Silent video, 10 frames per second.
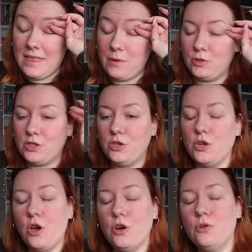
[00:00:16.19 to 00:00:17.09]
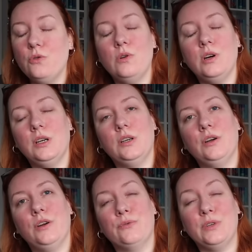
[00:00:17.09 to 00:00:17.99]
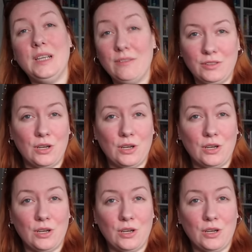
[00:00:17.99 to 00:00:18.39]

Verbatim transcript: There was no reading